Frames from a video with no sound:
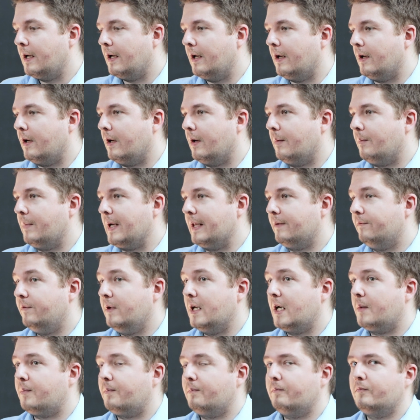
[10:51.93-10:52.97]
And
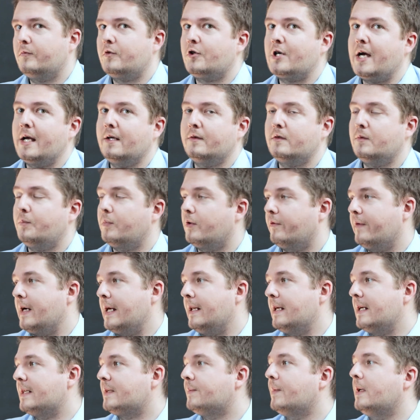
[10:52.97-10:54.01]
we are trying to
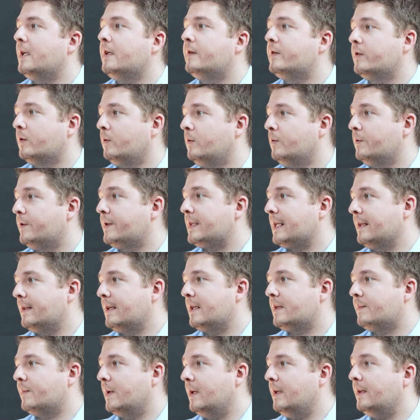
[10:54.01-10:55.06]
provide as many tools and
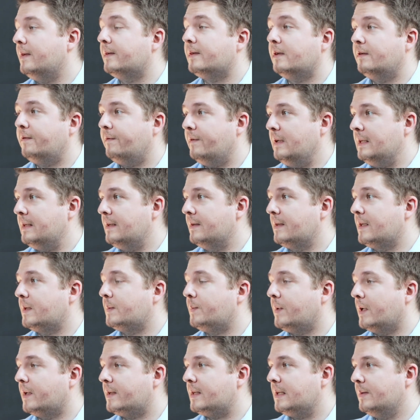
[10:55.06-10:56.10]
as many interfaces as
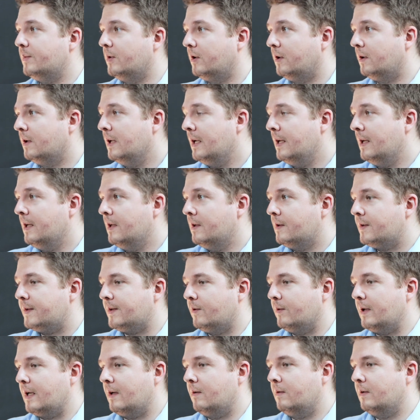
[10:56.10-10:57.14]
possible
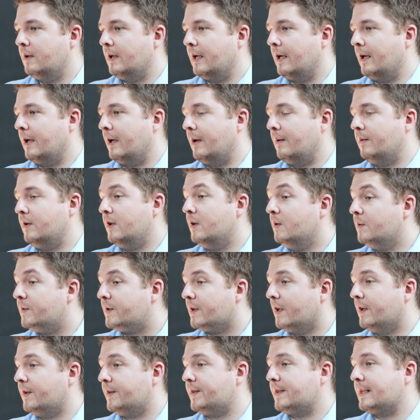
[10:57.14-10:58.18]
so that
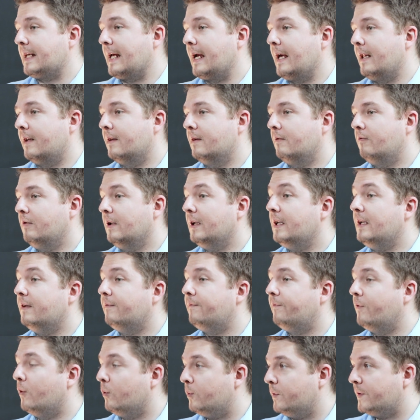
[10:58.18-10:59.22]
users can really
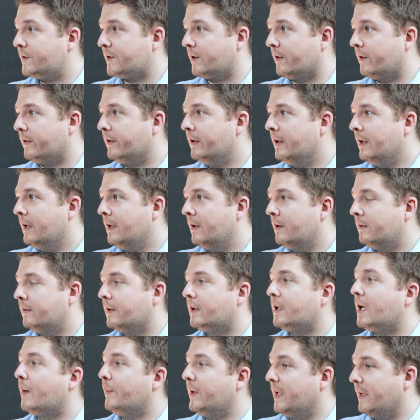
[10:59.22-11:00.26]
focus on
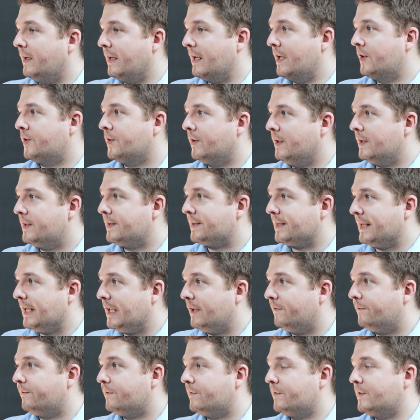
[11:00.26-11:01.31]
the communication
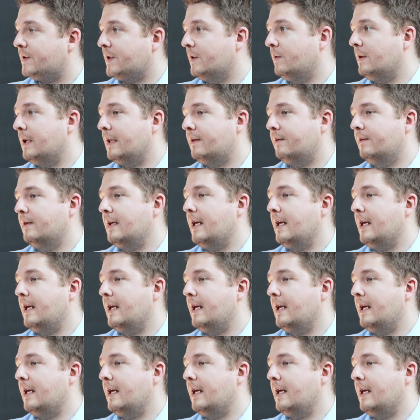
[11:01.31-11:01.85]
itself, so that